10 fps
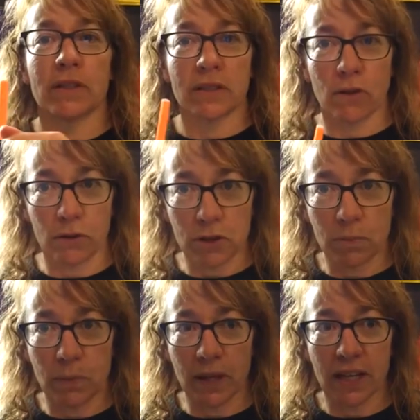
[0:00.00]
It's got
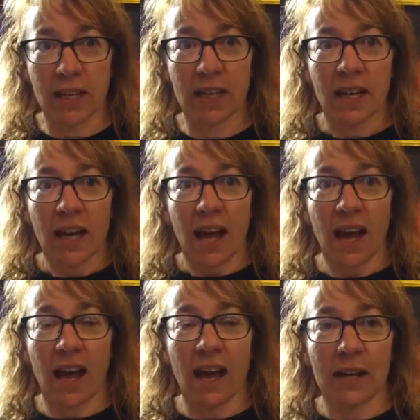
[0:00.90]
to be
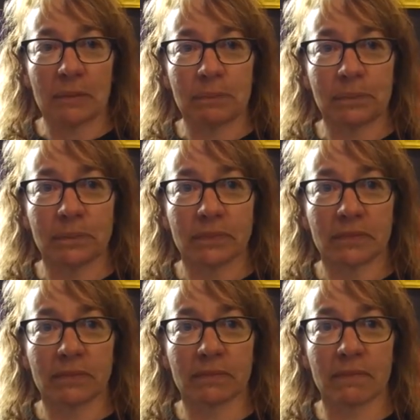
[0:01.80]

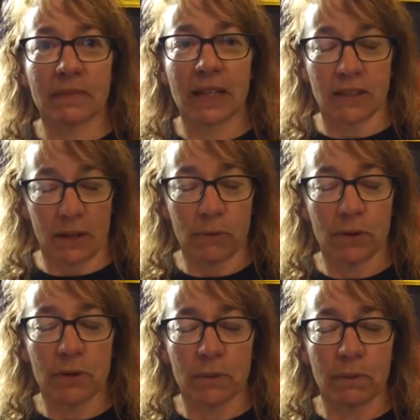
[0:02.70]
like
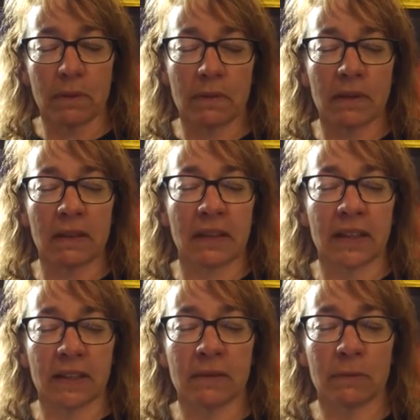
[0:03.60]
what
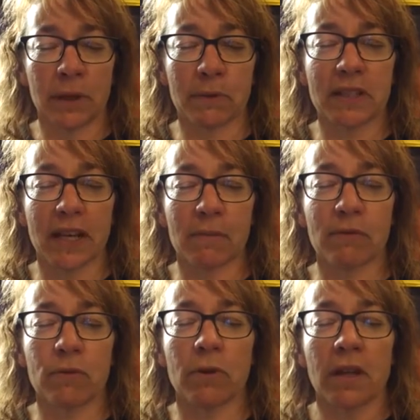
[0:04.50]
we were saying
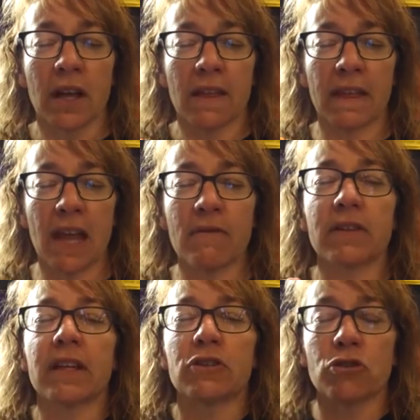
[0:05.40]
before, that
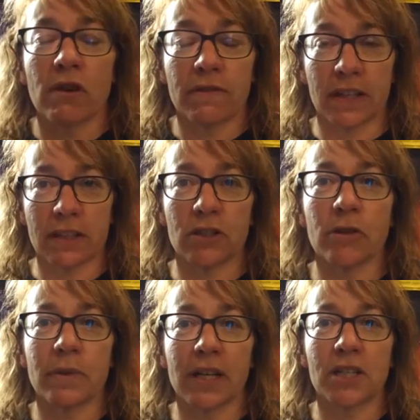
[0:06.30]
having that drive, that
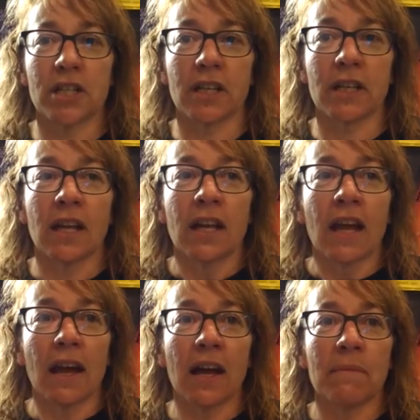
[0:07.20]
determination,
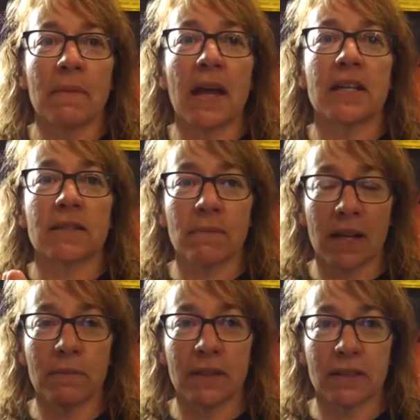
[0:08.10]
and it's
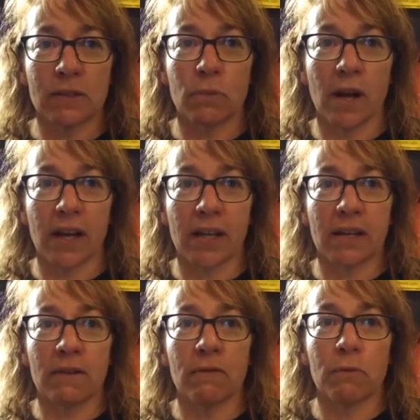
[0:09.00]
maybe this
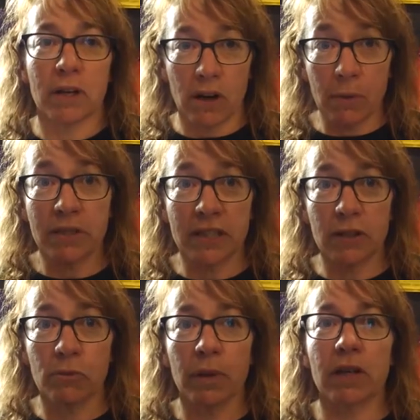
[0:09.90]
way when I was
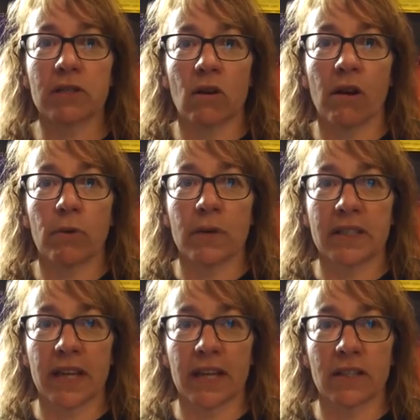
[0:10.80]
little because I
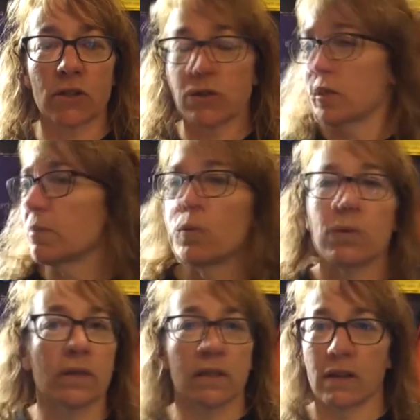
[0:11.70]
always had good
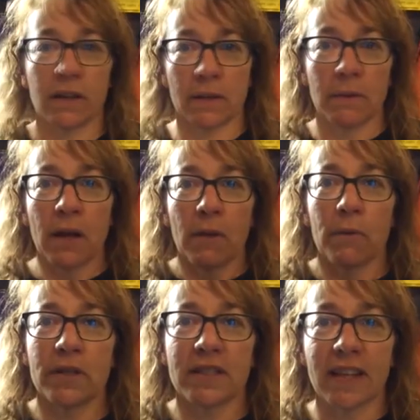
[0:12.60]
support. I
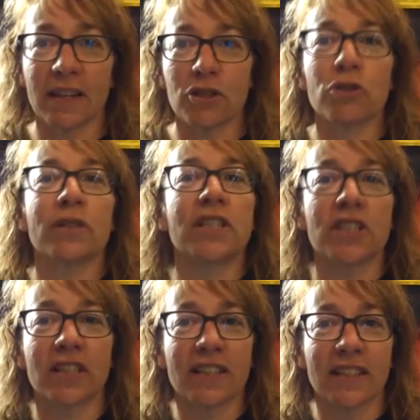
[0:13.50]
was a
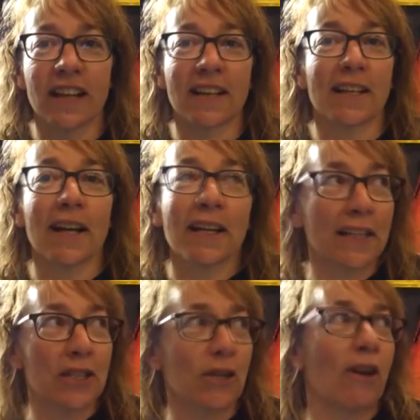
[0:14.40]
treasured and a
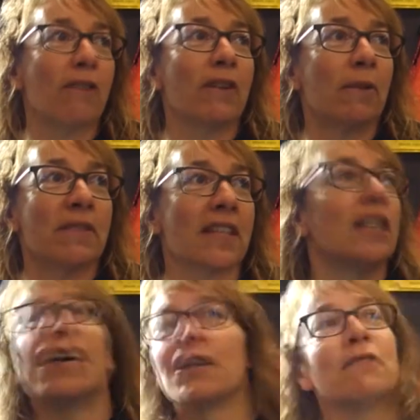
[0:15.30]
lucky child. I was a
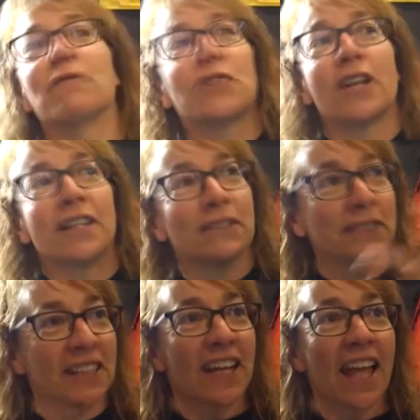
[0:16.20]
loved
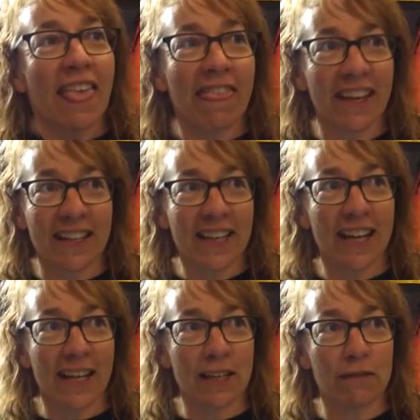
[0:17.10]
child that
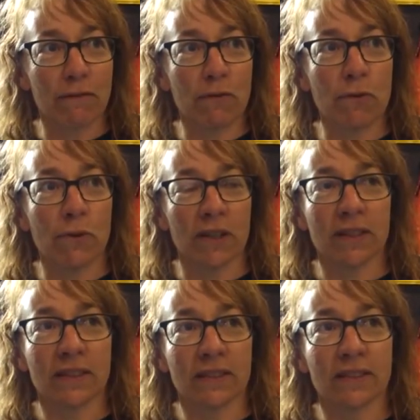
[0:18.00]
had four
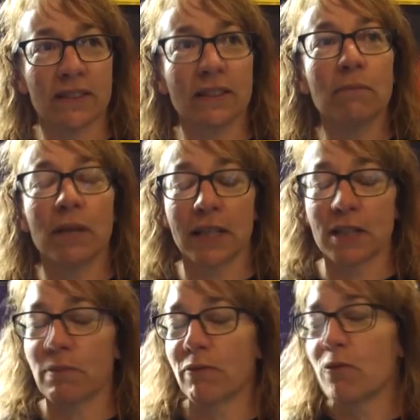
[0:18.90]

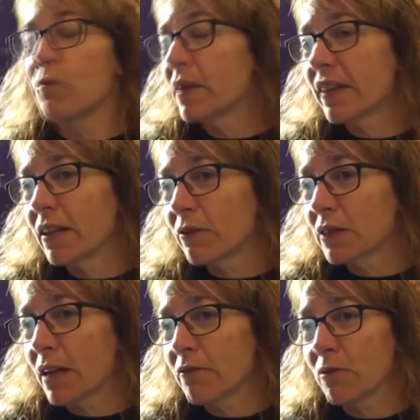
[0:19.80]
siblings before me that
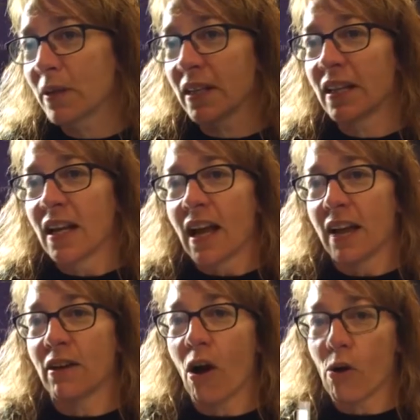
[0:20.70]
looked after me,
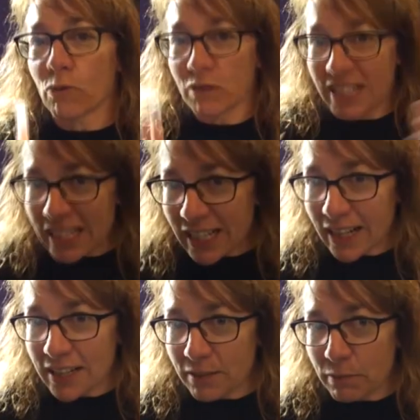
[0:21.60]
and a whole
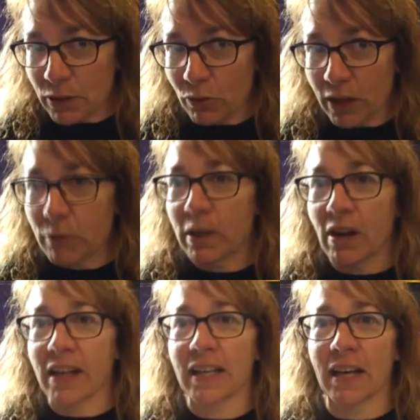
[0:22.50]
decade in between when
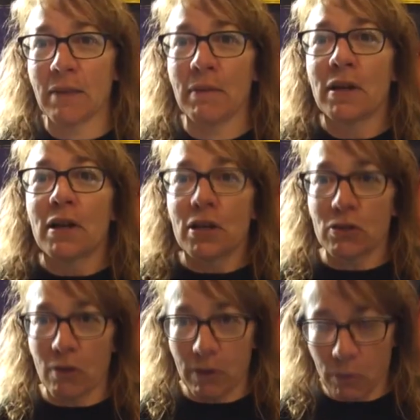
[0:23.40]
I came,
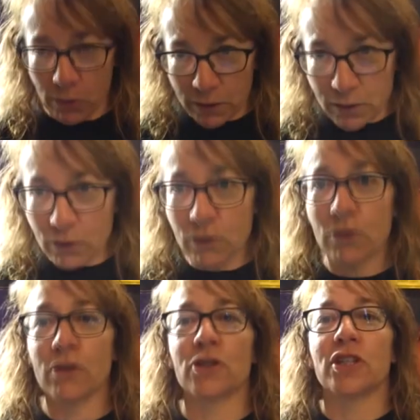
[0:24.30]
so I was
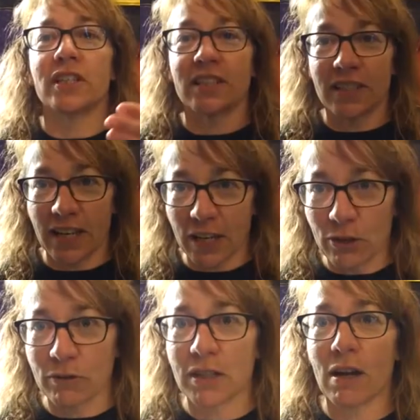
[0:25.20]
nurtured and
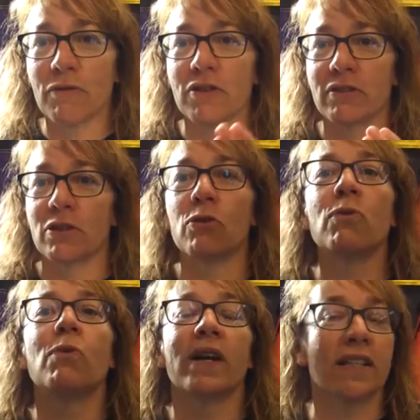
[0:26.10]
looked after and
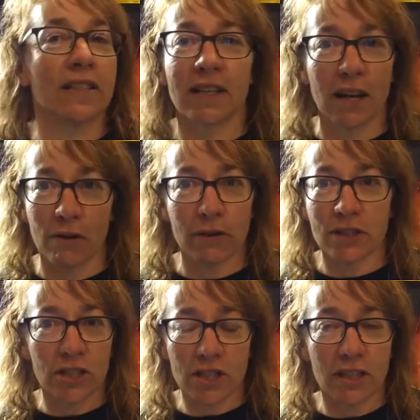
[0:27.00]
always
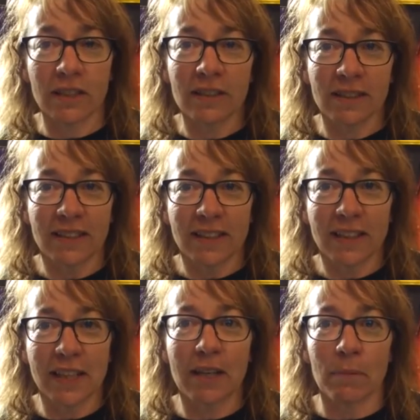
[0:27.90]
encouraged to
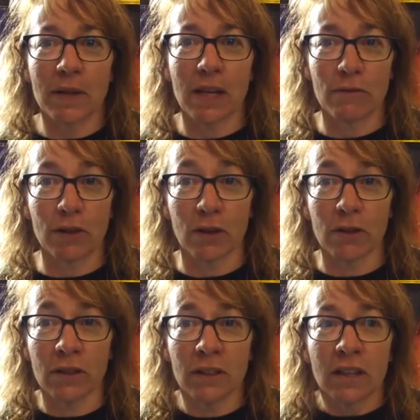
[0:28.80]
get up and have a
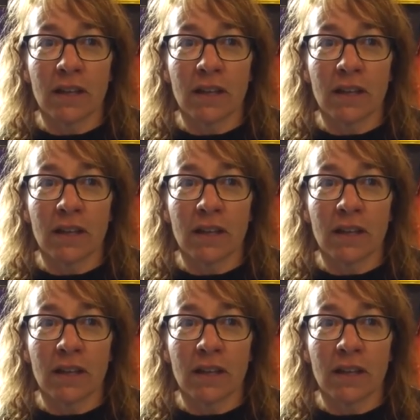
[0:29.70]
go.